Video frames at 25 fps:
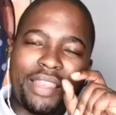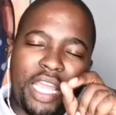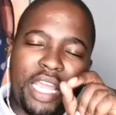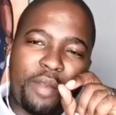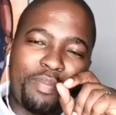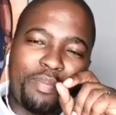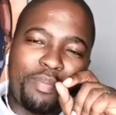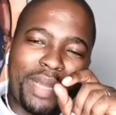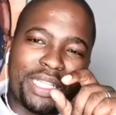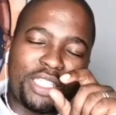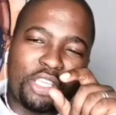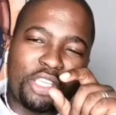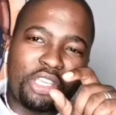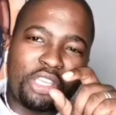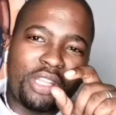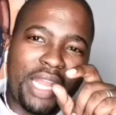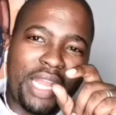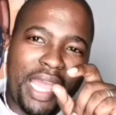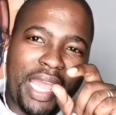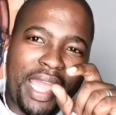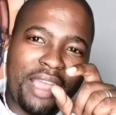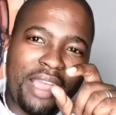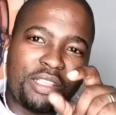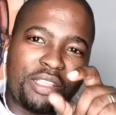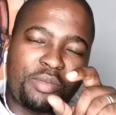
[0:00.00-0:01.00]
at that
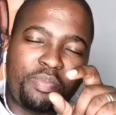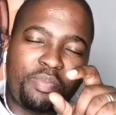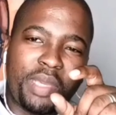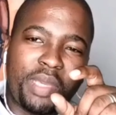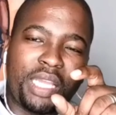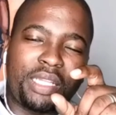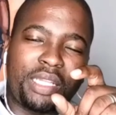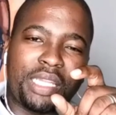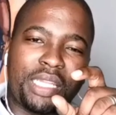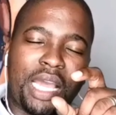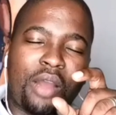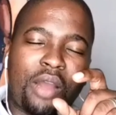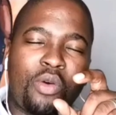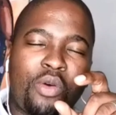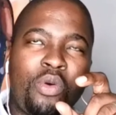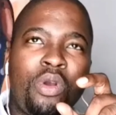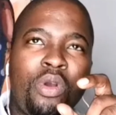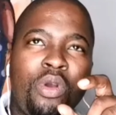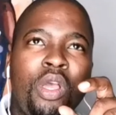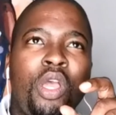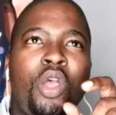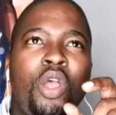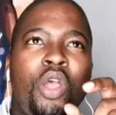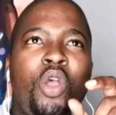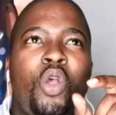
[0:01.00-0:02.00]
particular aspect now,
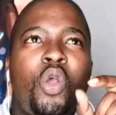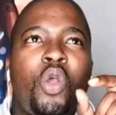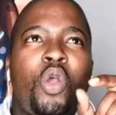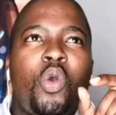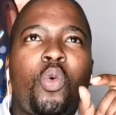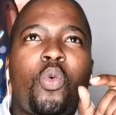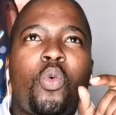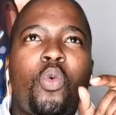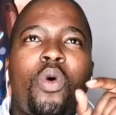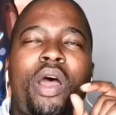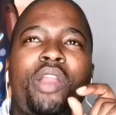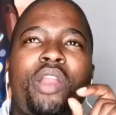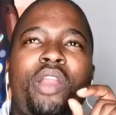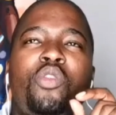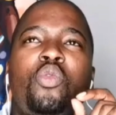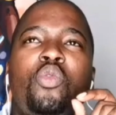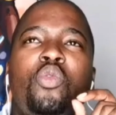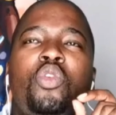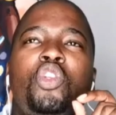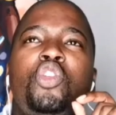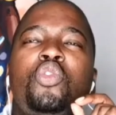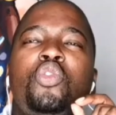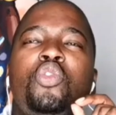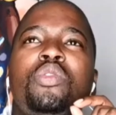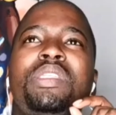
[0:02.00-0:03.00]
what
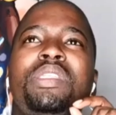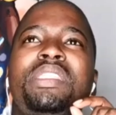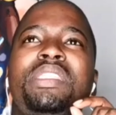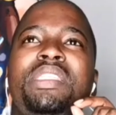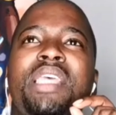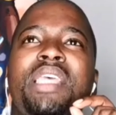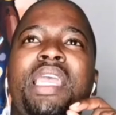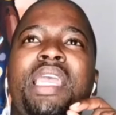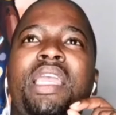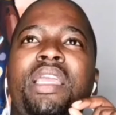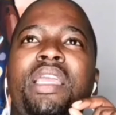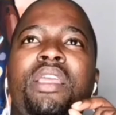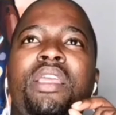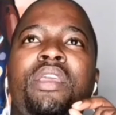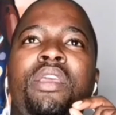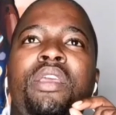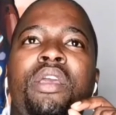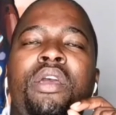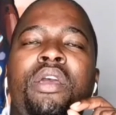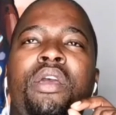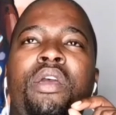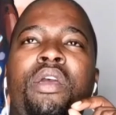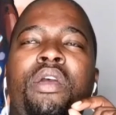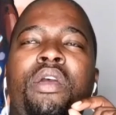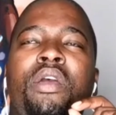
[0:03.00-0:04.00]
would you say?